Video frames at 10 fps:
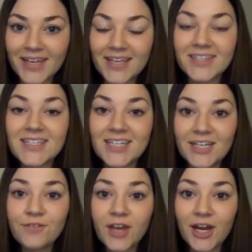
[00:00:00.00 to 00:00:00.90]
The city
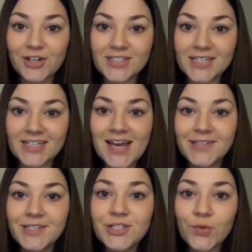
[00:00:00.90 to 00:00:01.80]
of Carrollton has
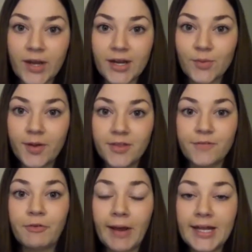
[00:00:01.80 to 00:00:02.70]
a square with a
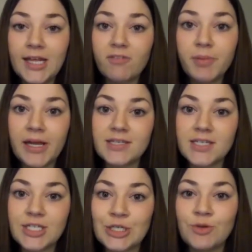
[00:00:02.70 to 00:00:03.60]
variety of
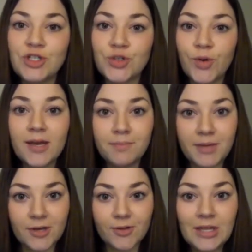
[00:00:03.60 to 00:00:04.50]
places to enjoy a
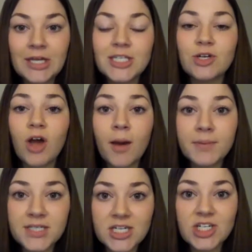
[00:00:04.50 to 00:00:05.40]
meal, so
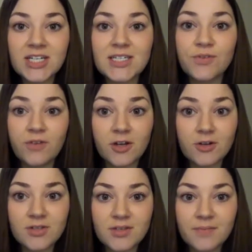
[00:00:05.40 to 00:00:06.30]
competition is
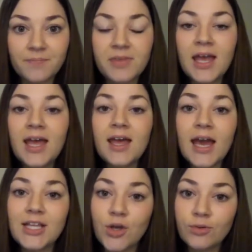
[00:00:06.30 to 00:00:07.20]
fierce.
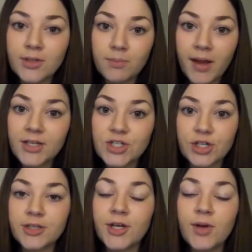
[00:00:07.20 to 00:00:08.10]
A known competitor
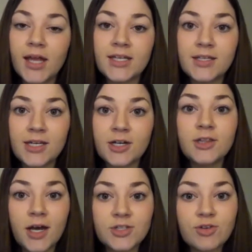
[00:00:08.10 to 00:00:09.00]
located near
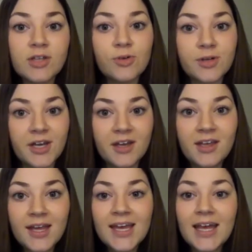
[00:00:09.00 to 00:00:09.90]
La Trattoria
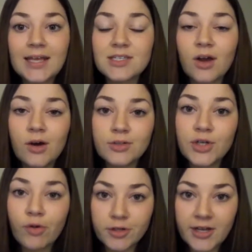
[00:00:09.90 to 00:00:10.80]
is called
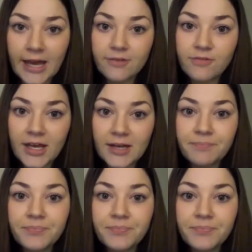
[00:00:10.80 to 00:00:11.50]
Corner Cafe.